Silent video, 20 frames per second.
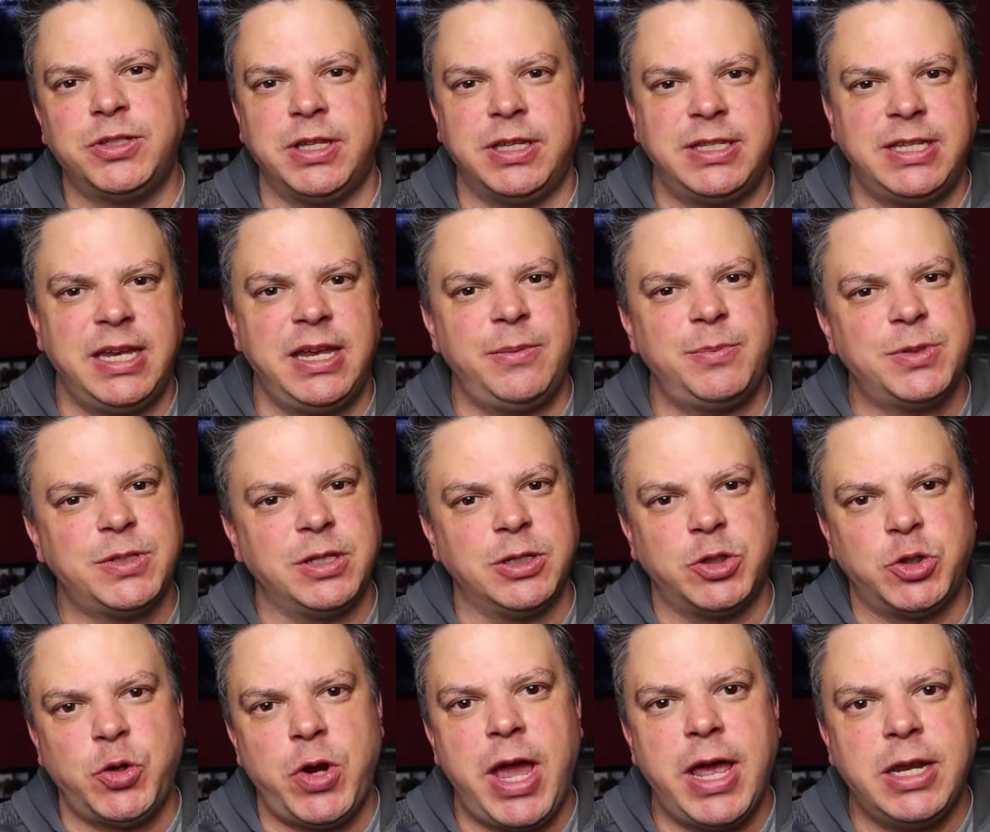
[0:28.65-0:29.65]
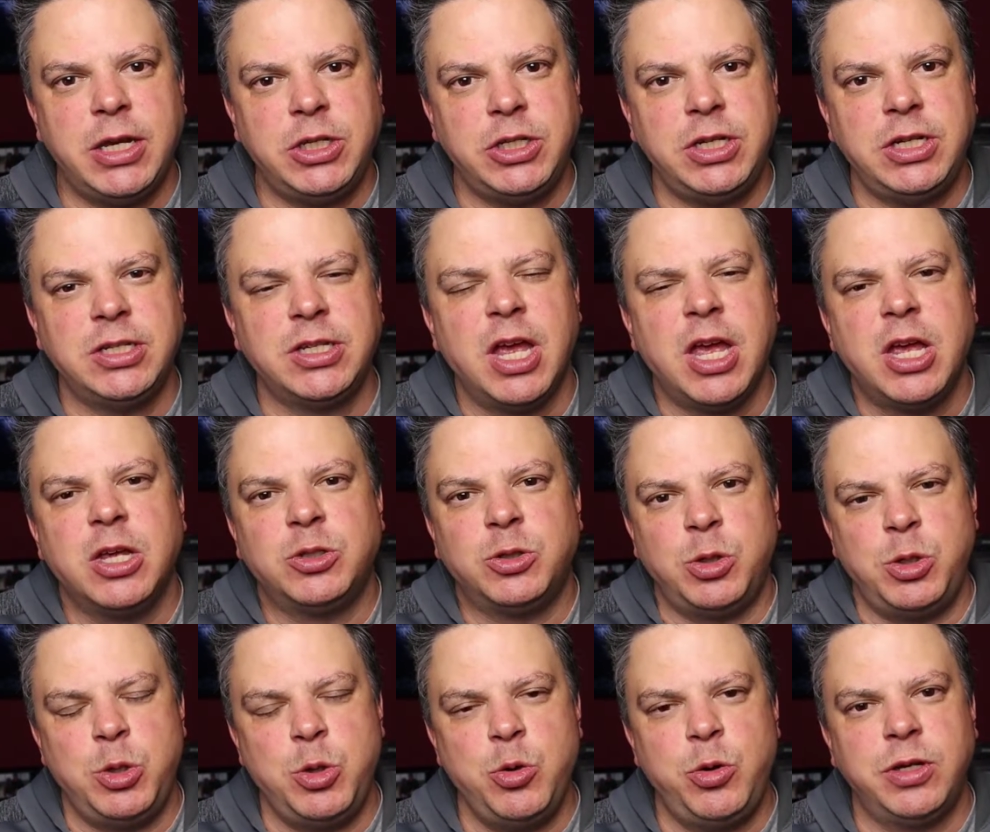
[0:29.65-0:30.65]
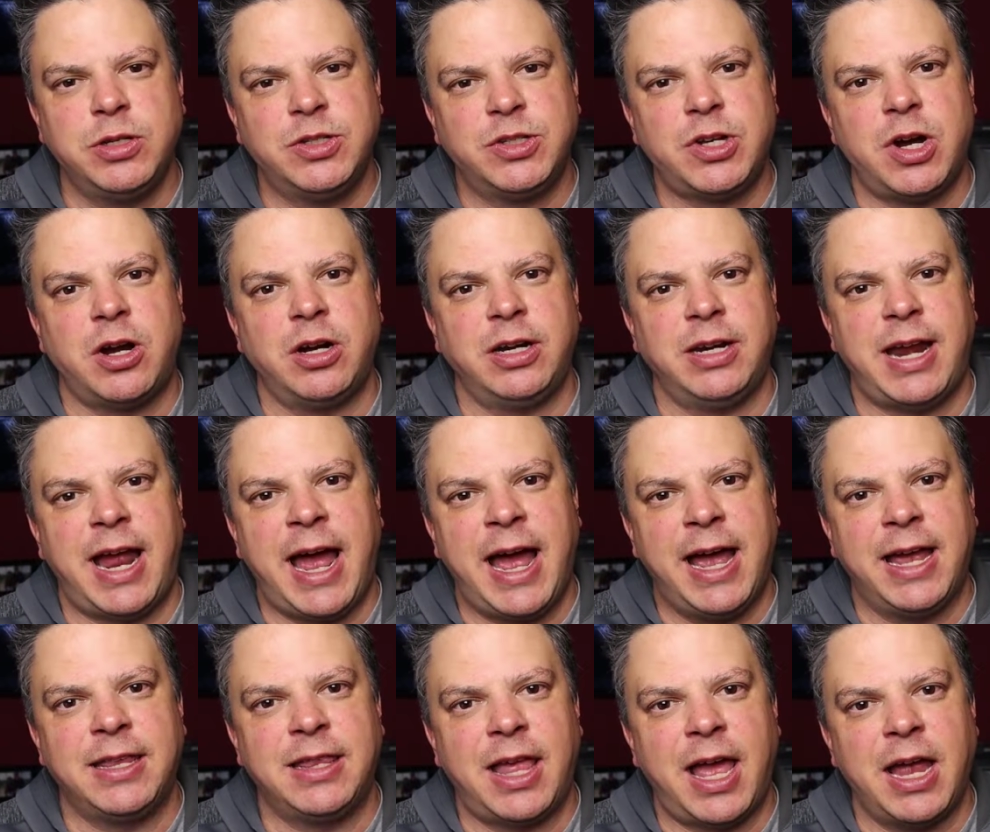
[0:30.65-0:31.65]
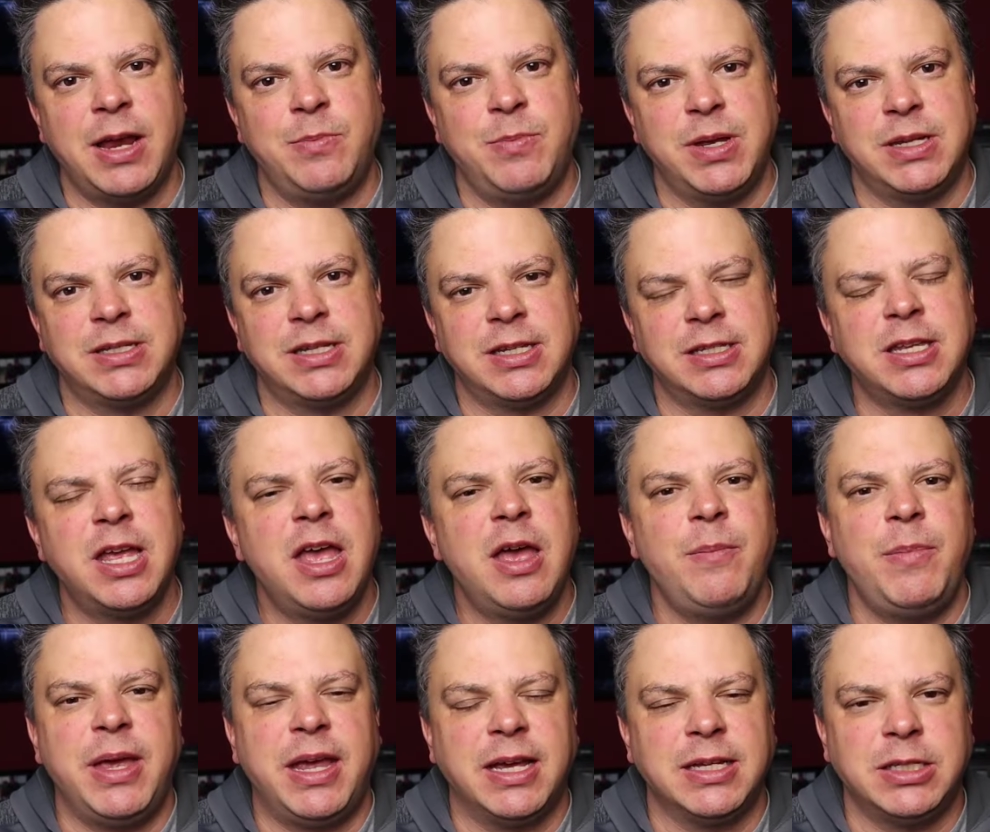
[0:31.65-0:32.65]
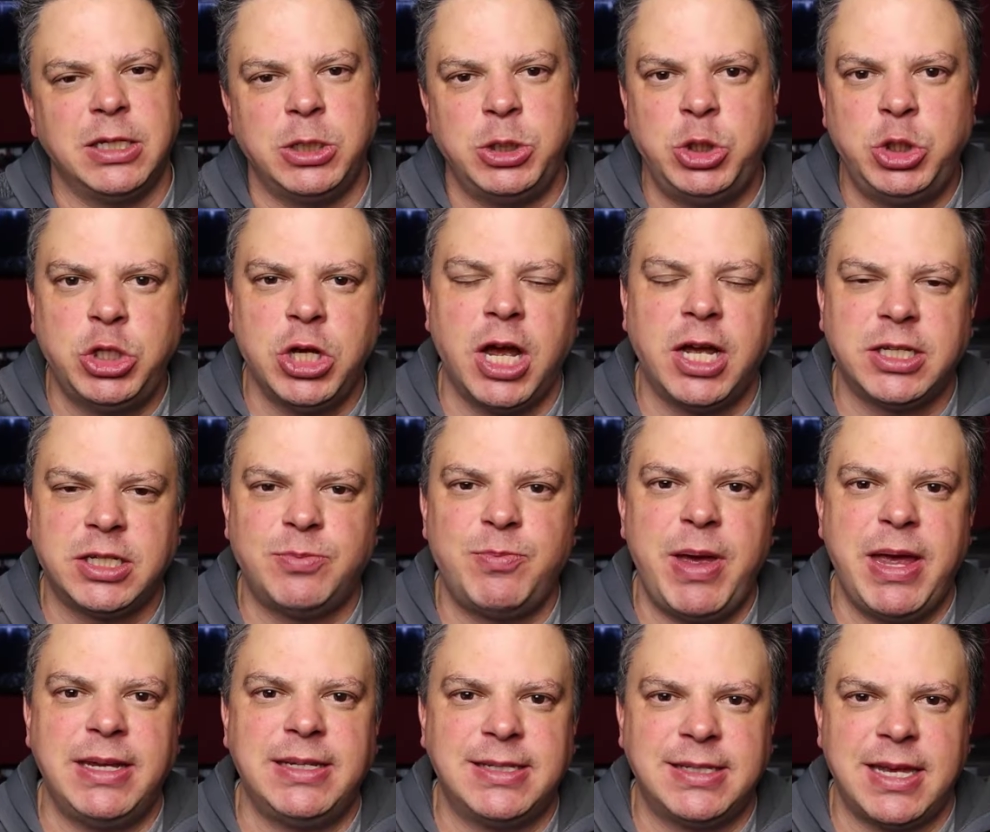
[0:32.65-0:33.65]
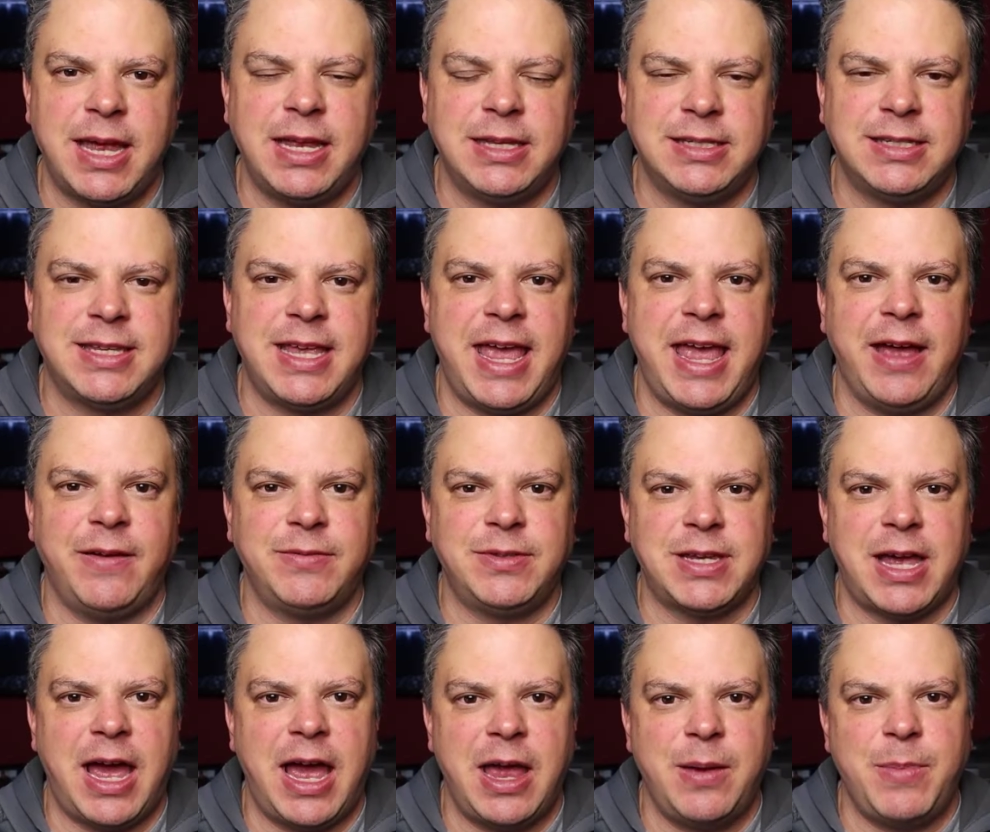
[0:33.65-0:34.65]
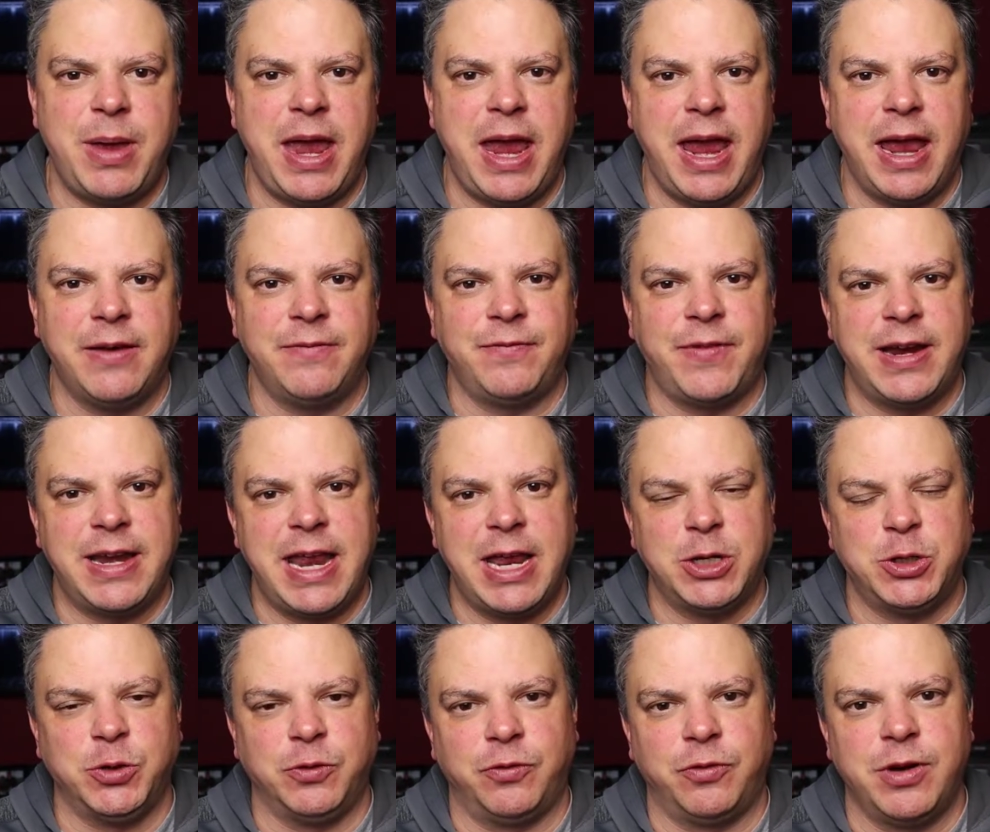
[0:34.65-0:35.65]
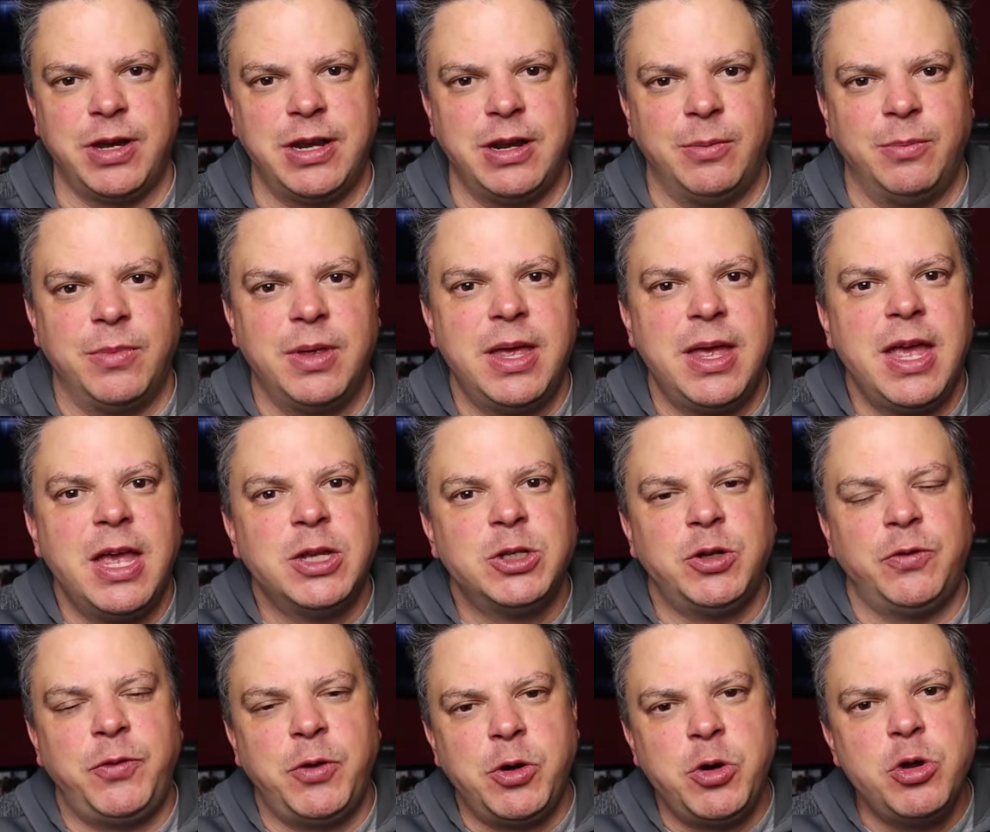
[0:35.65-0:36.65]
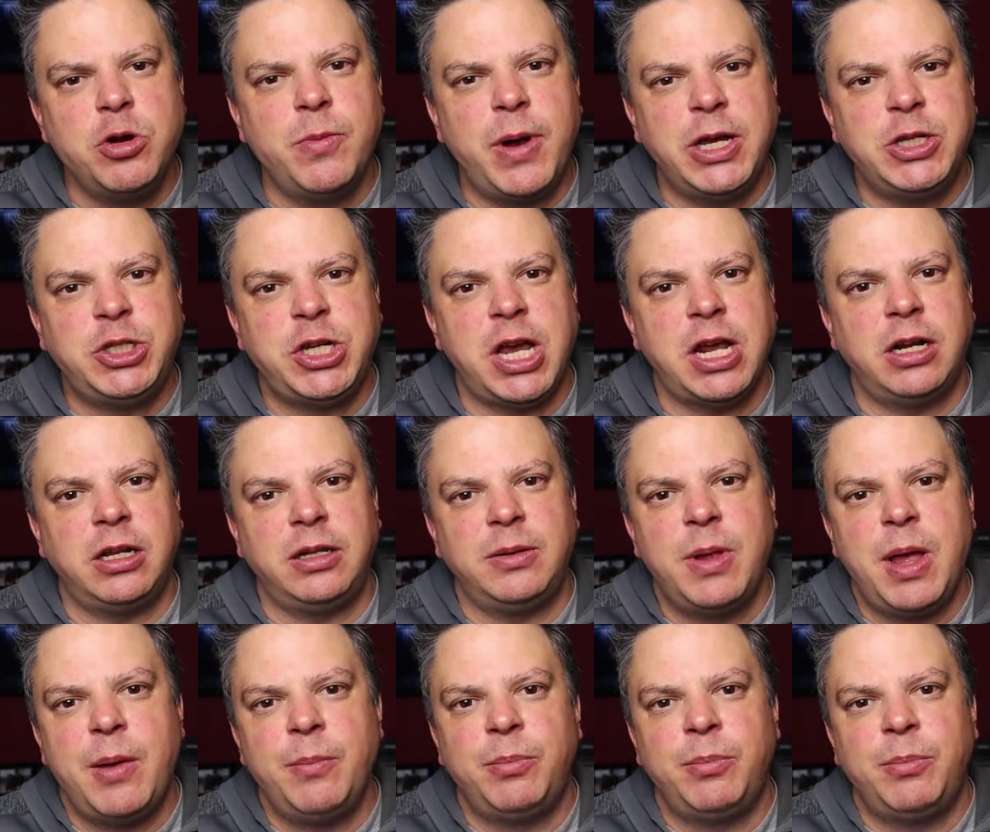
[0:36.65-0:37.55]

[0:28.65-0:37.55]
the tips, the strategies so you can start an online business because it just makes sense to have time and financial freedom. So if you're new to my channel,